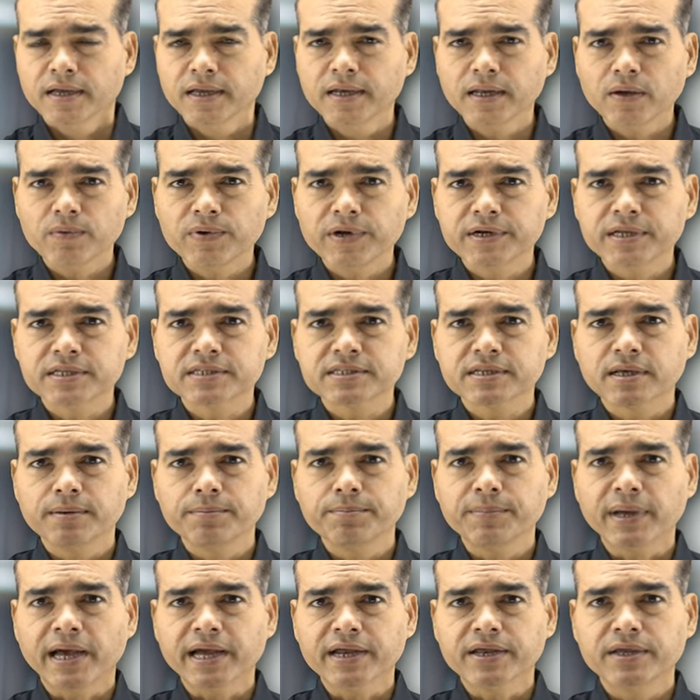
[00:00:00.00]
Now let us
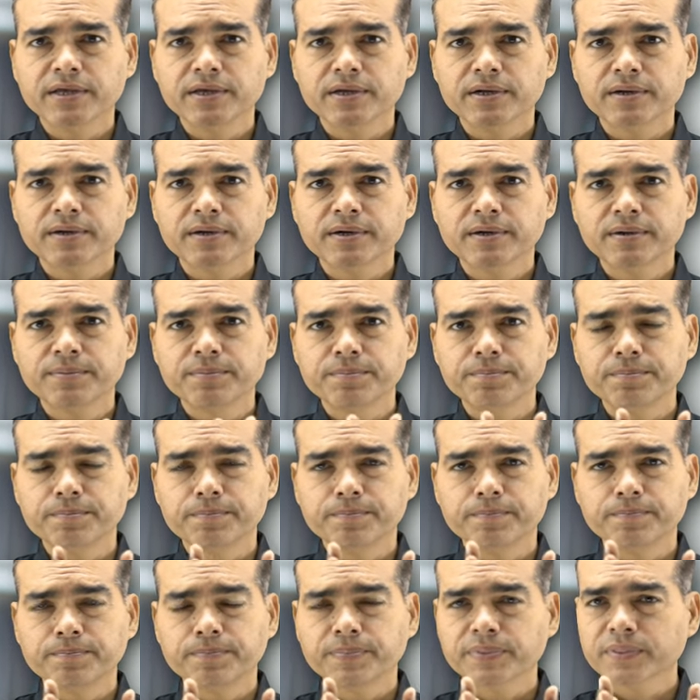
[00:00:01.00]
come back here,
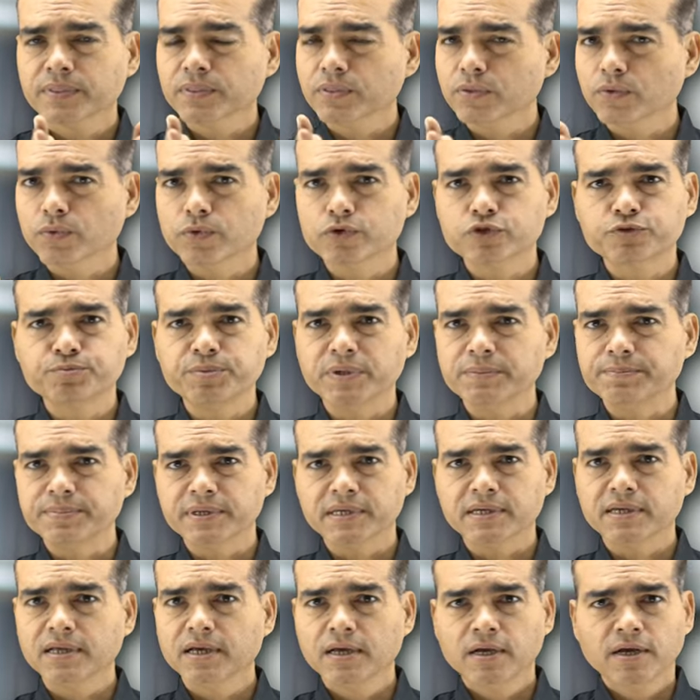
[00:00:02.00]
those
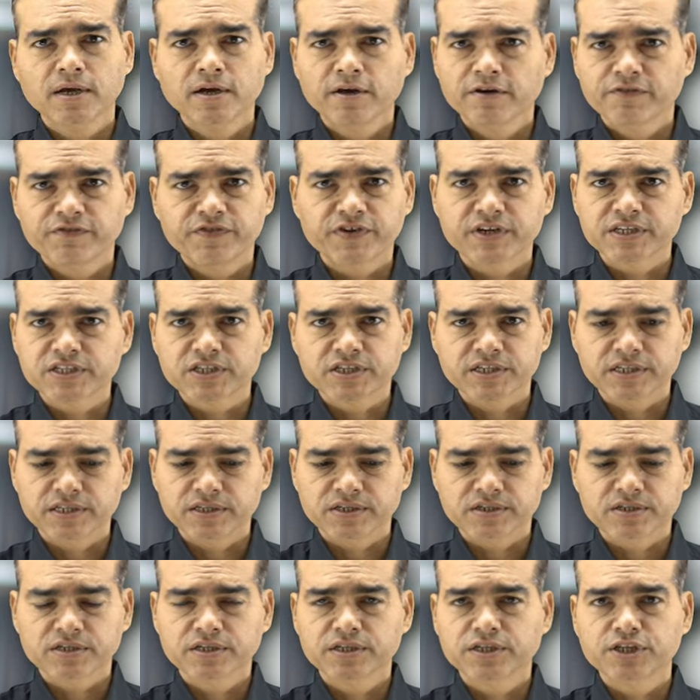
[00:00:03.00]
people. First
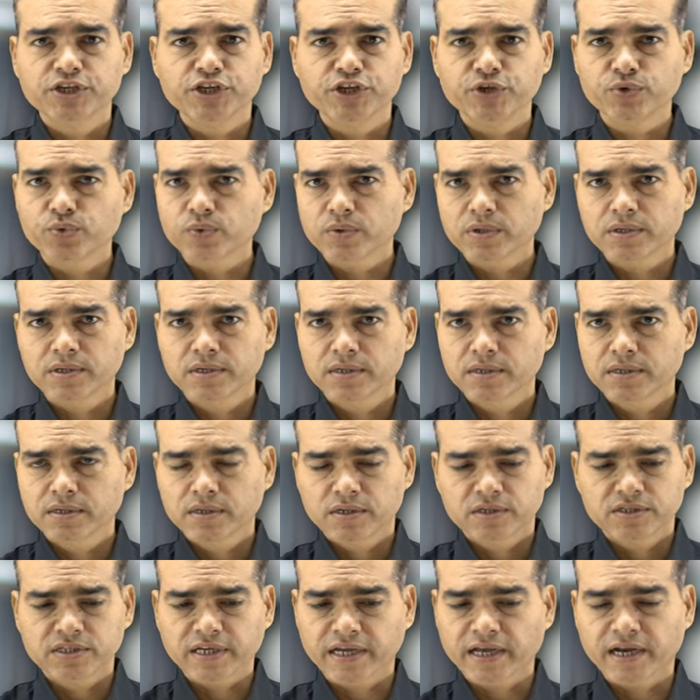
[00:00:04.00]
is new,
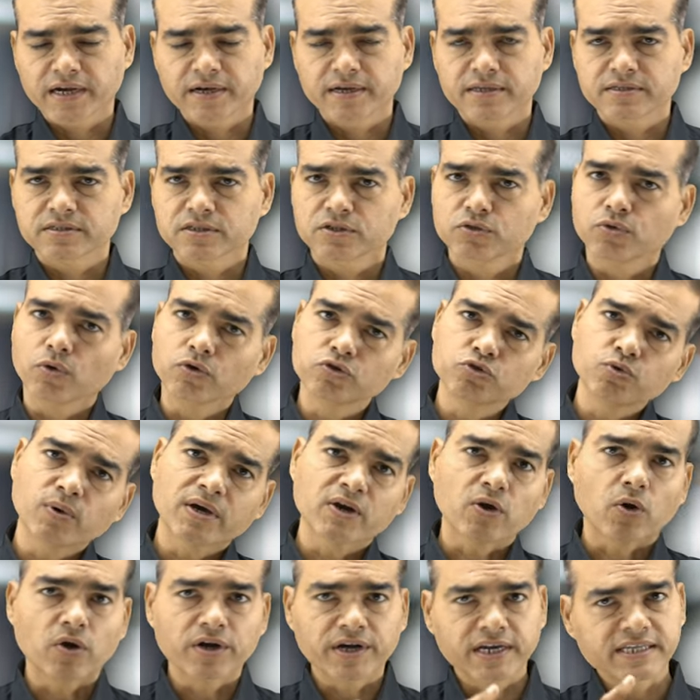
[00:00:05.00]
second is those who
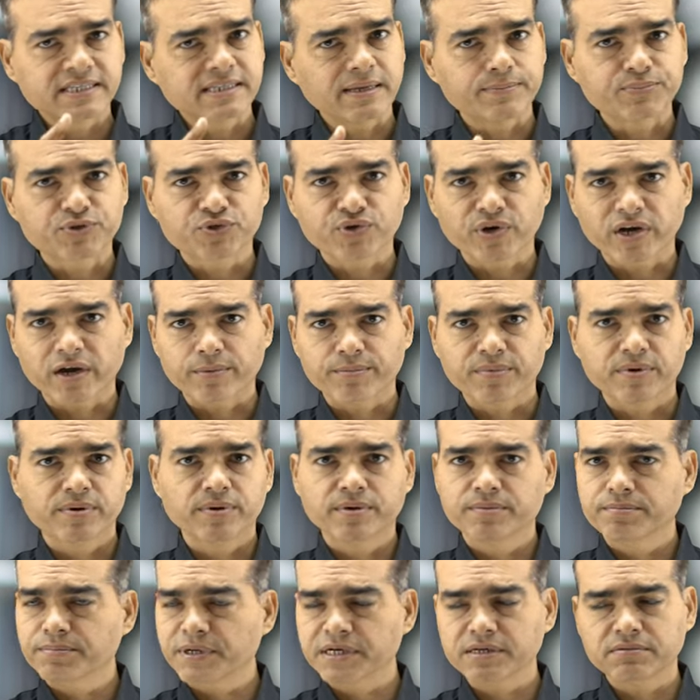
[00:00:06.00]
are already subscribed,
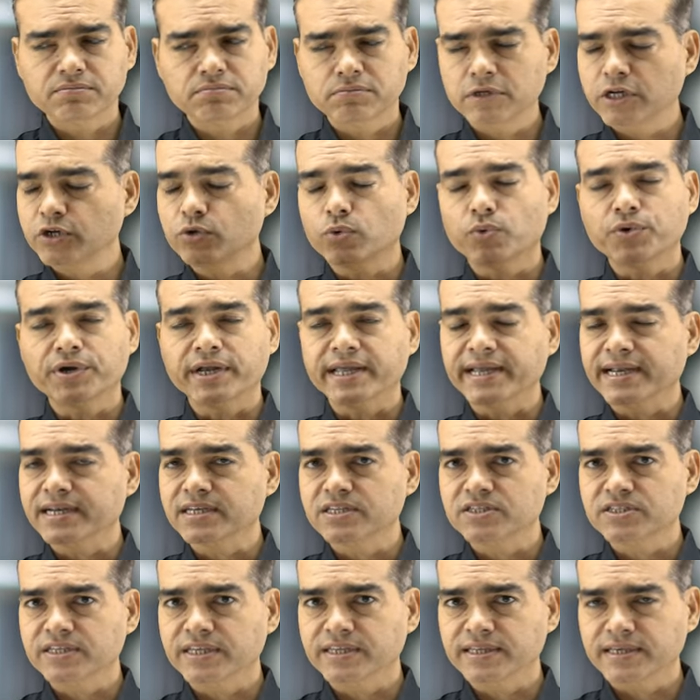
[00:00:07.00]
but they don't take
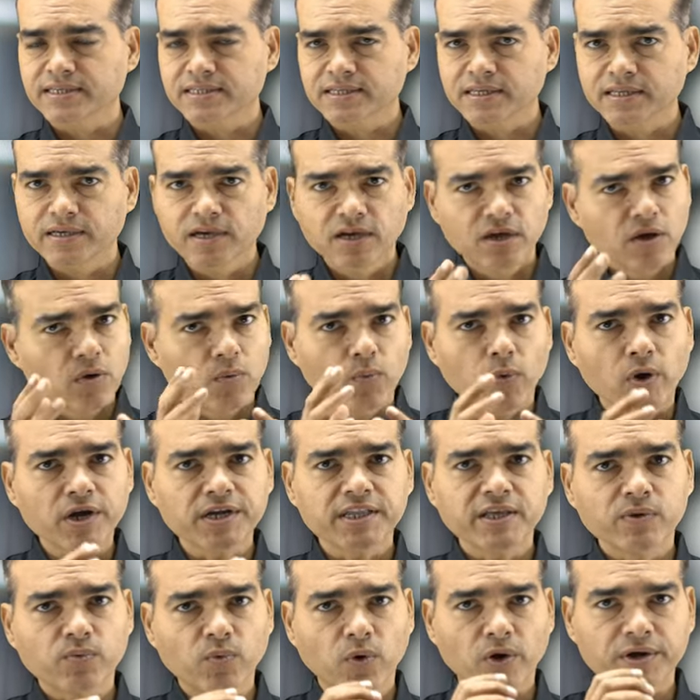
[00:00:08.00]
it seriously.
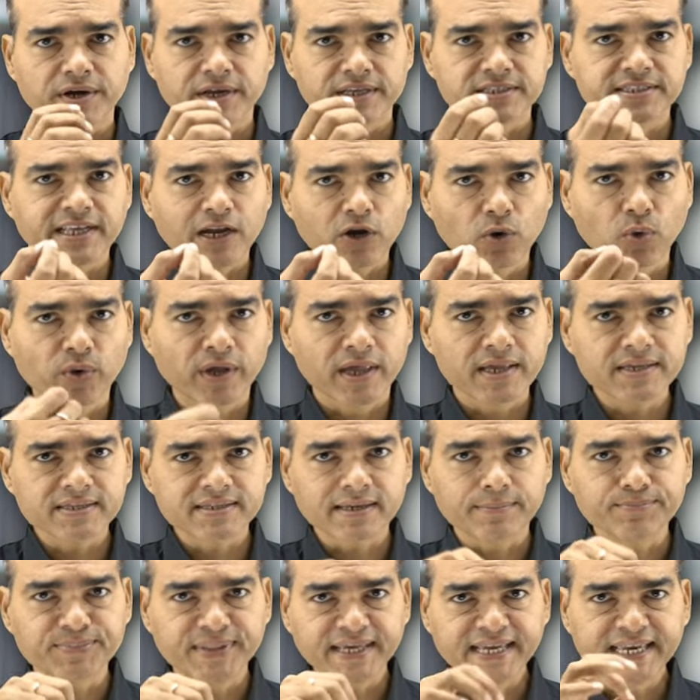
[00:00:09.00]
What they want is, they're looking
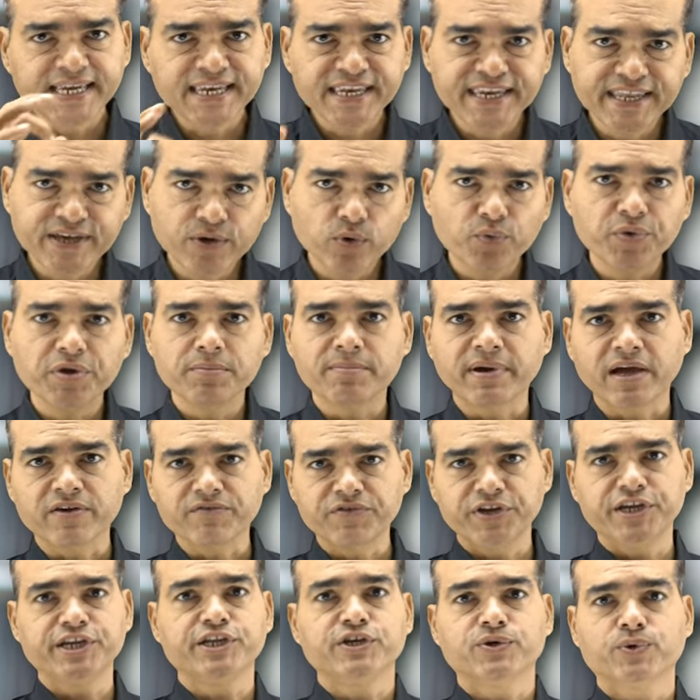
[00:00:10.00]
something new in my
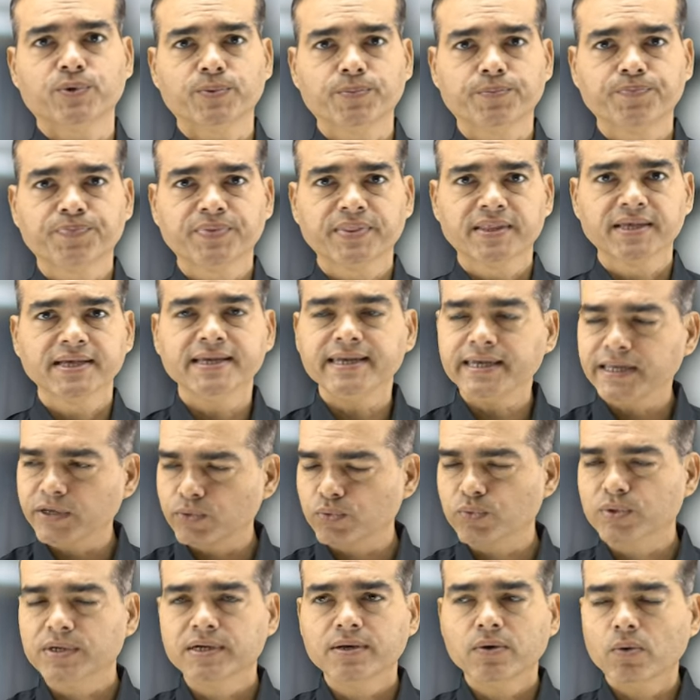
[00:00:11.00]
video.
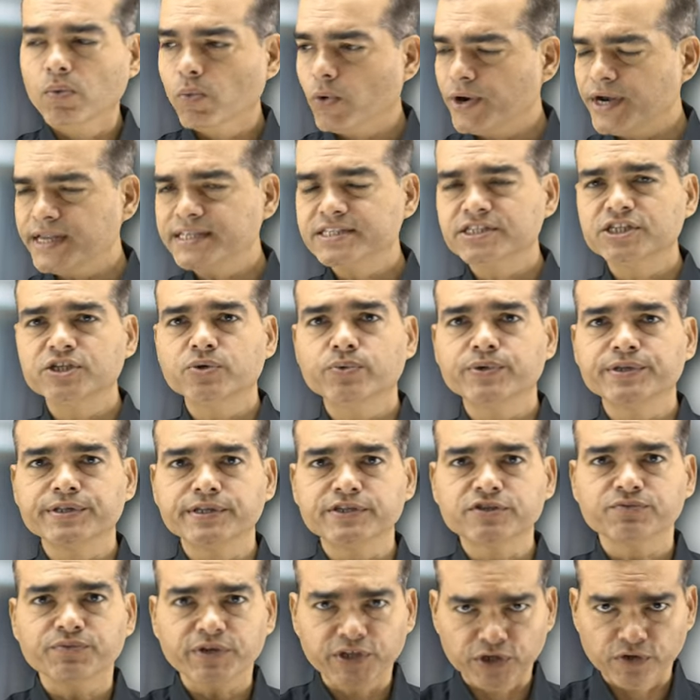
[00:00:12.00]
new? What is new in
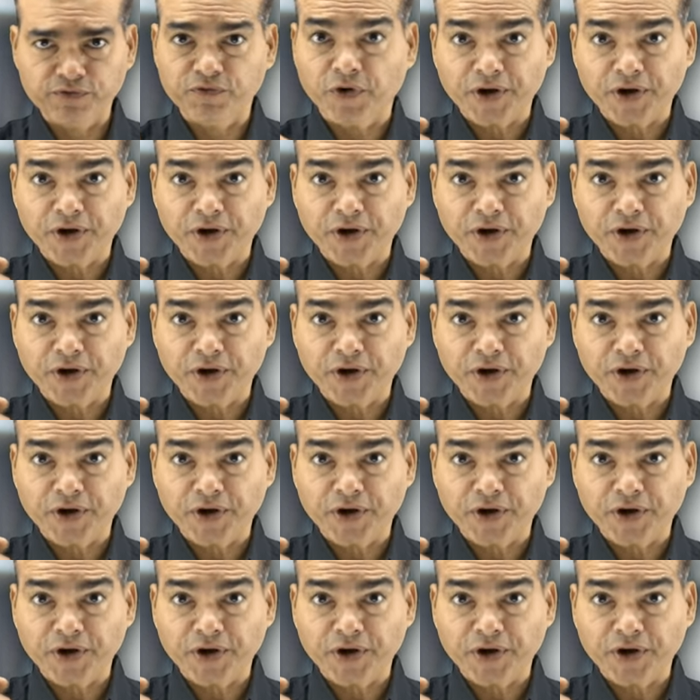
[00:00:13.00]
this video?